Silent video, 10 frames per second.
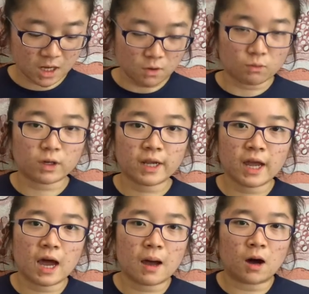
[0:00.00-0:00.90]
What
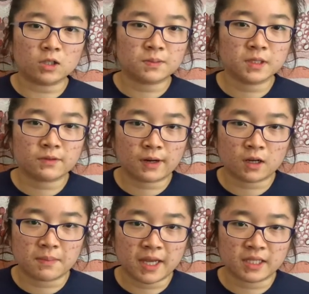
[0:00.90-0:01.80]
I ultimately
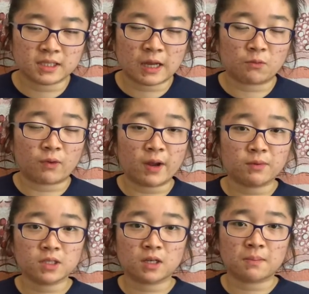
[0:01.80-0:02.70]
recommend is that right
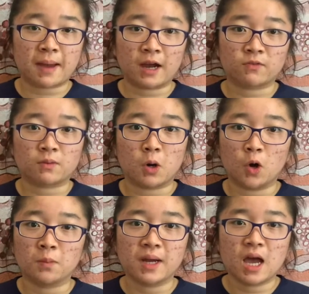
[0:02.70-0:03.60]
when you come back from
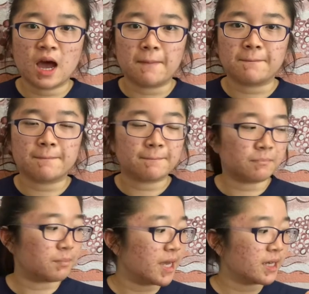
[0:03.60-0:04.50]
home,
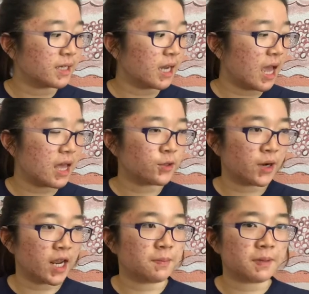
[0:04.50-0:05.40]
make your
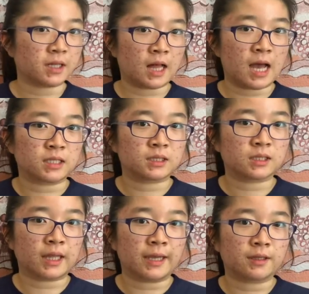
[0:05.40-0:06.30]
AP class
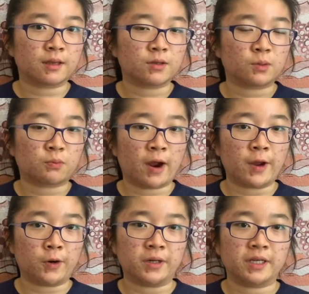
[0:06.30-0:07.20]
like your
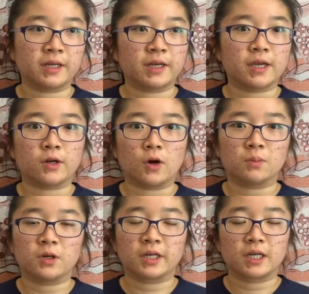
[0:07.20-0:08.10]
priority in
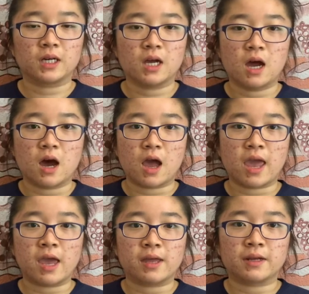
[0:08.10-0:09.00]
homework.
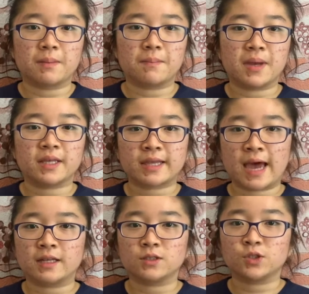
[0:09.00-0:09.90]
And make
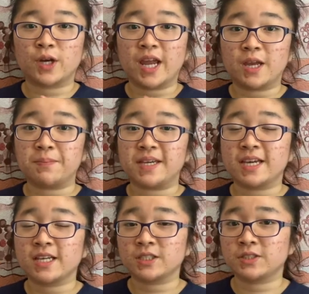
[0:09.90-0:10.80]
that your AP
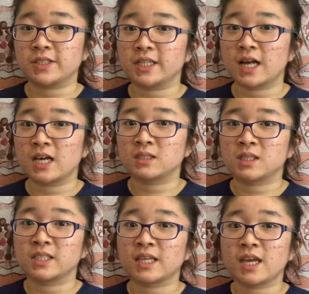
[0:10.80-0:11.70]
history class,
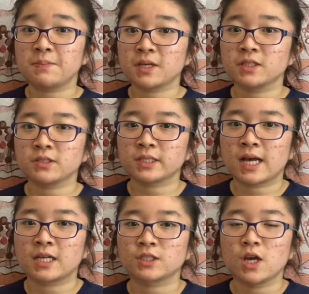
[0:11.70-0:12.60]
because AP history class,